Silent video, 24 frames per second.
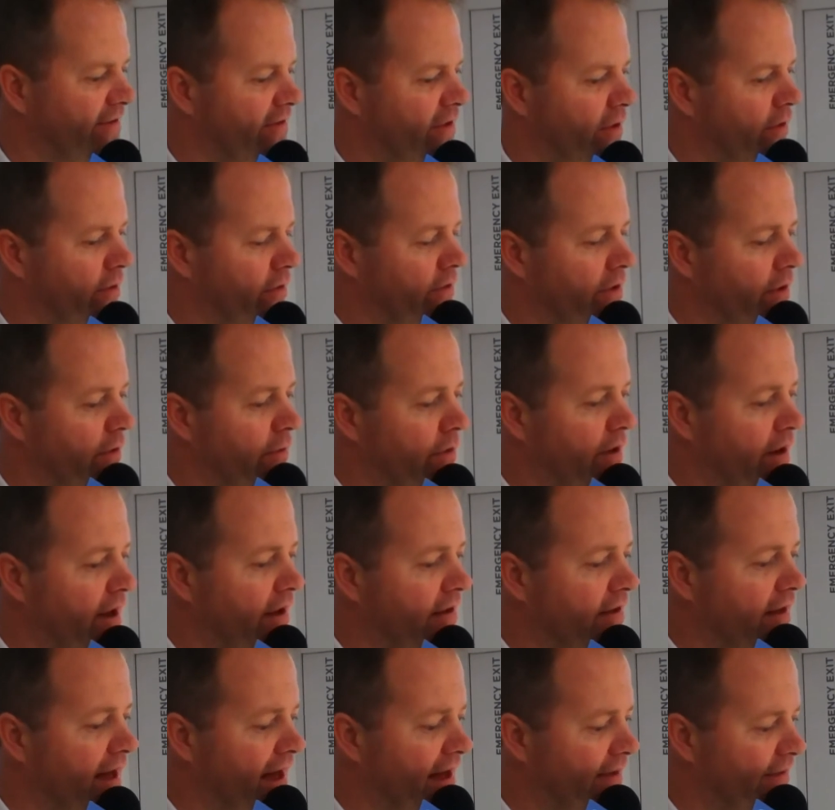So what
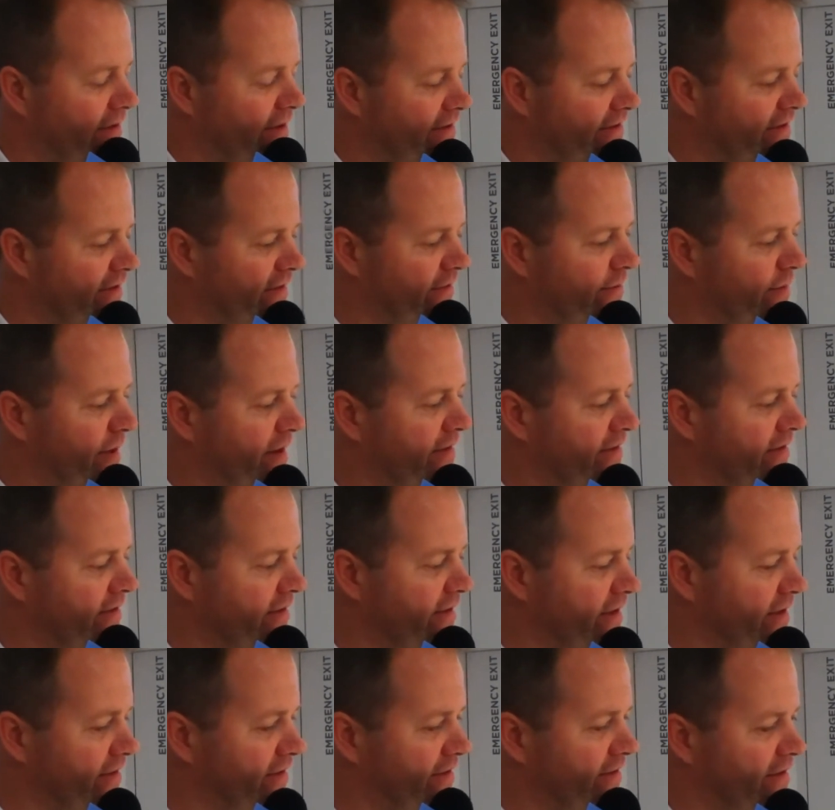OnLive is
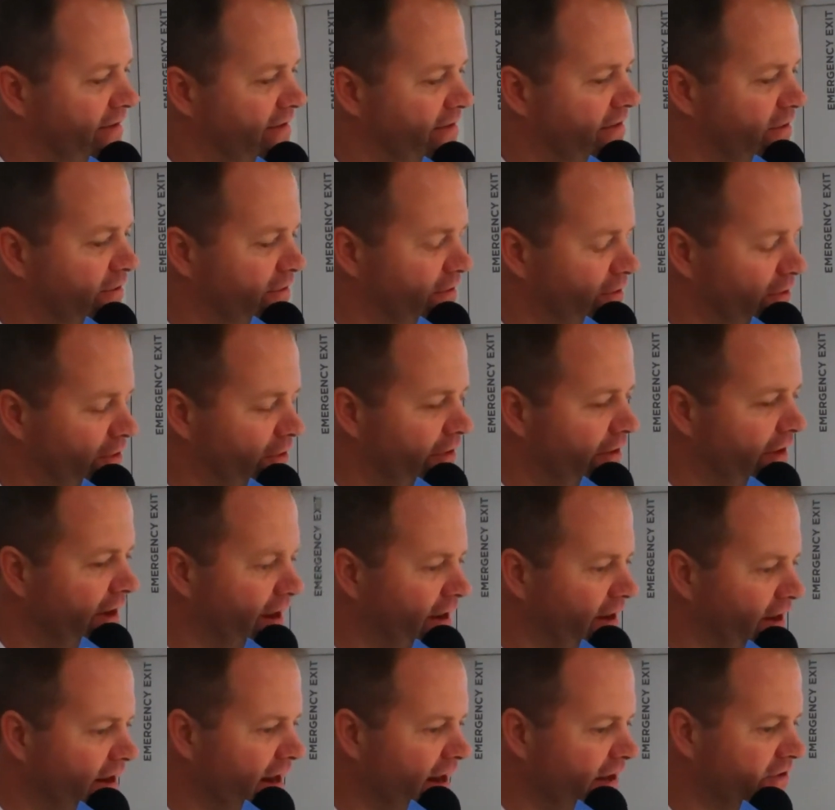basically it's using your
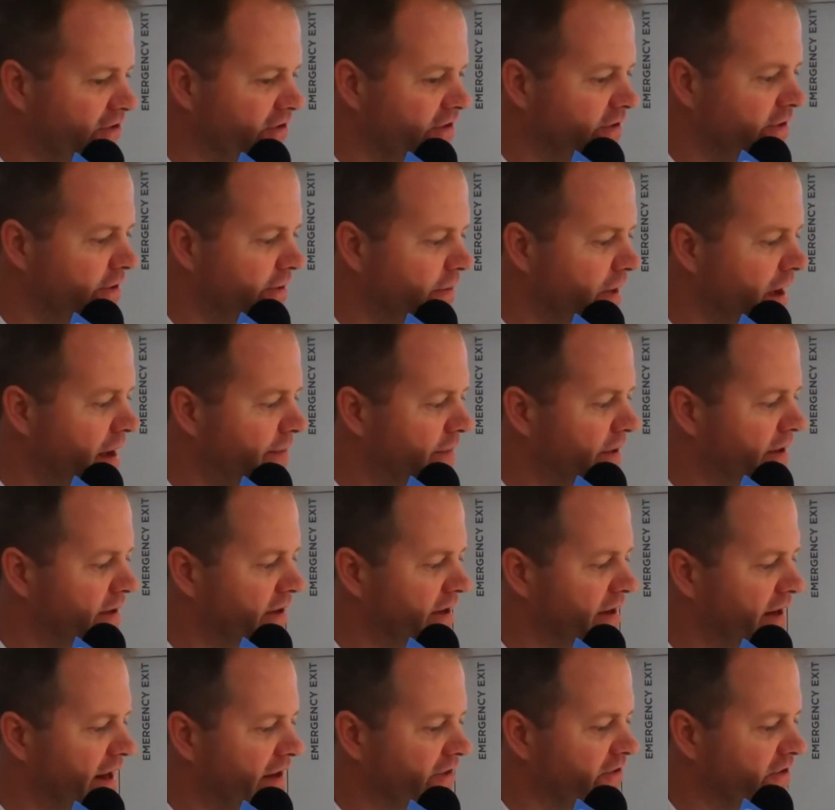internet connection, your
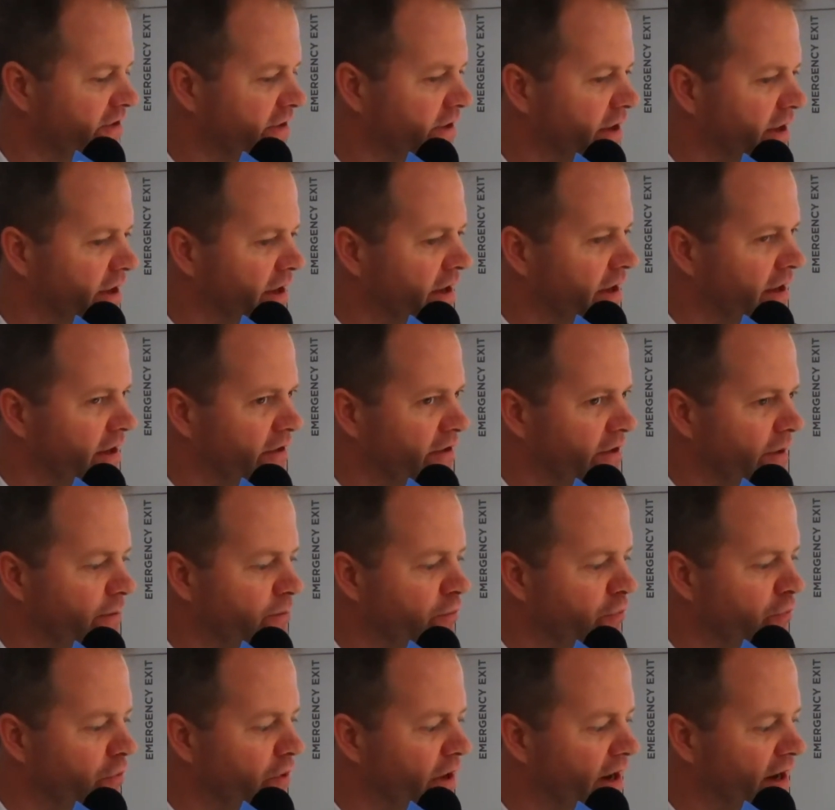broadband connection, to
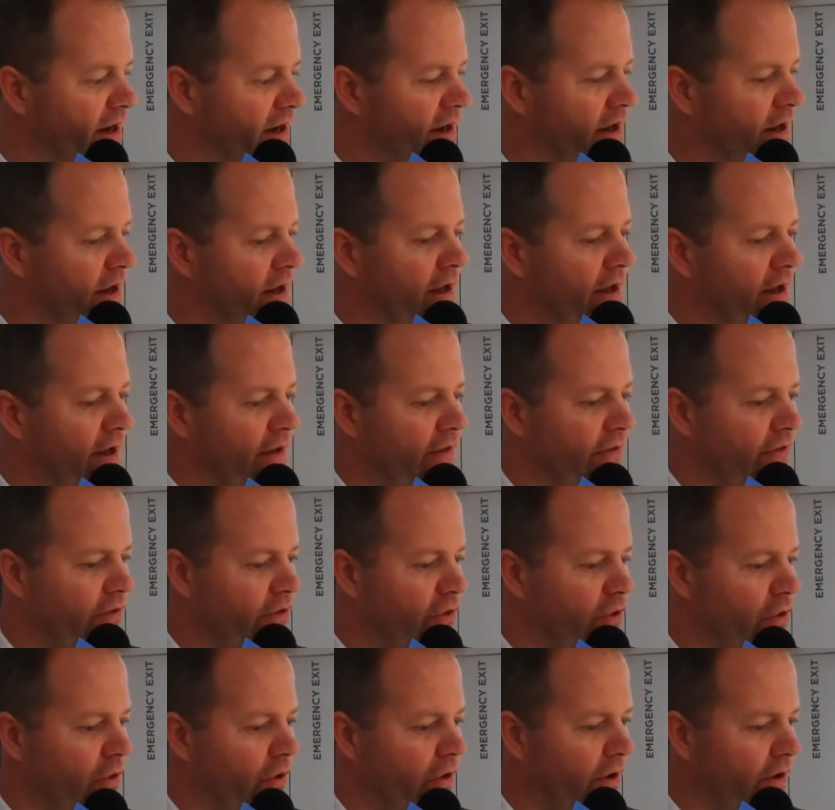bring
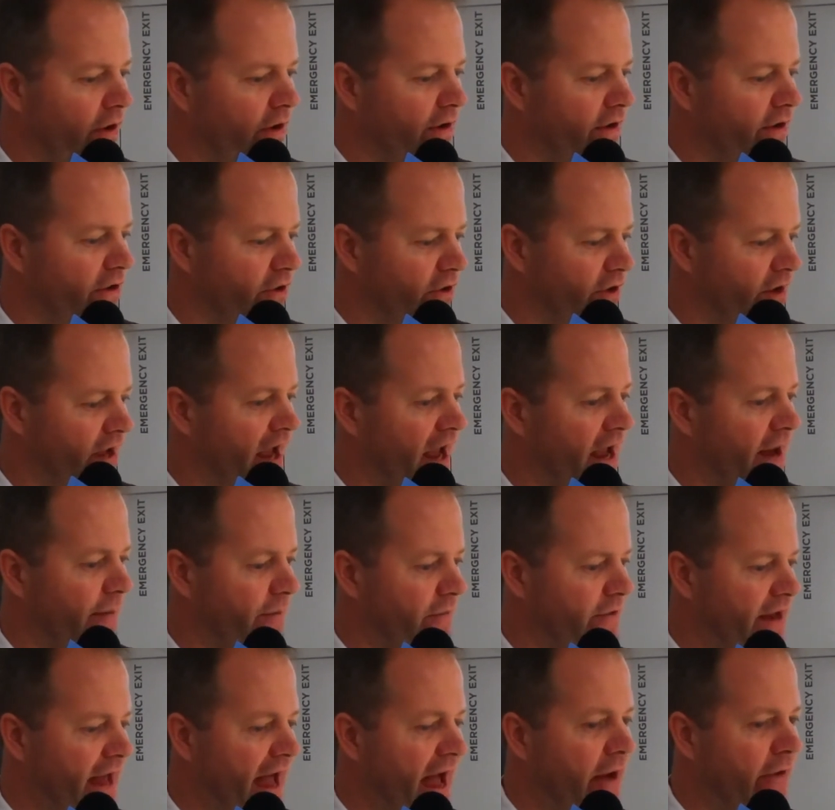your
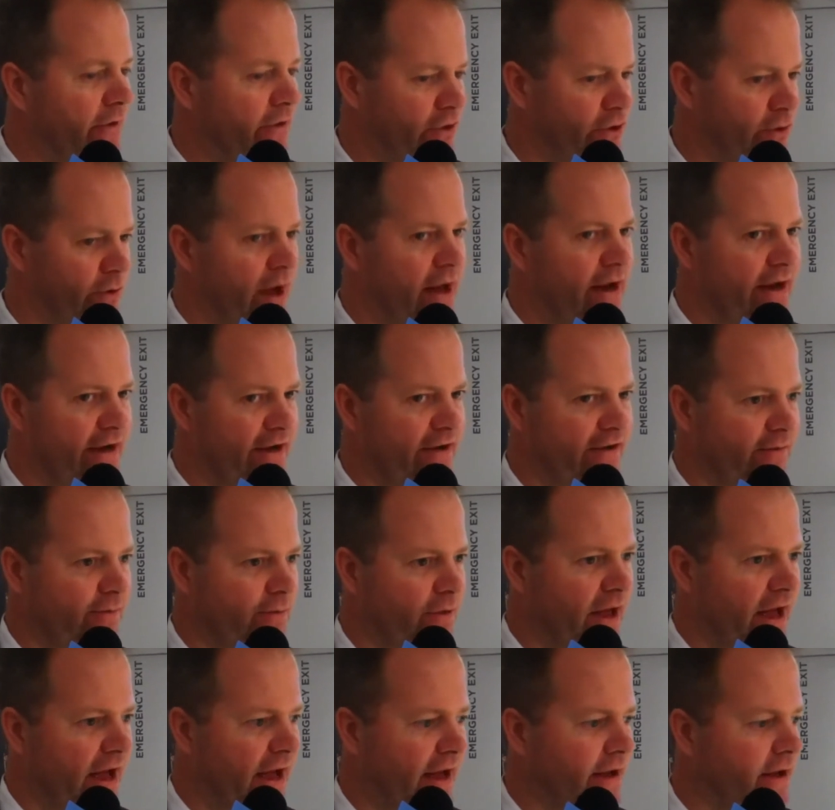game down to any
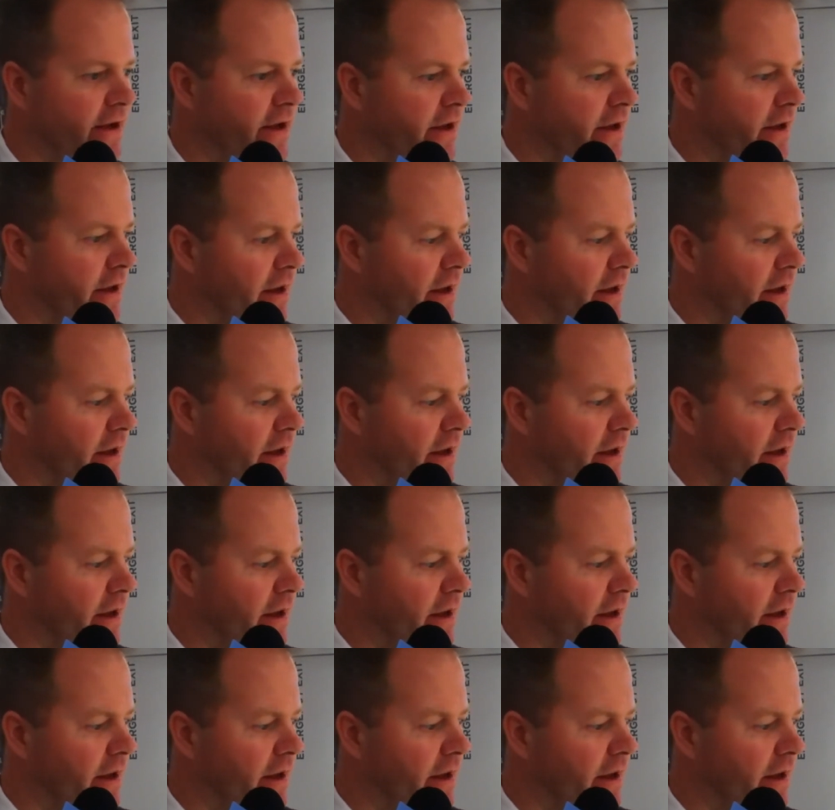display.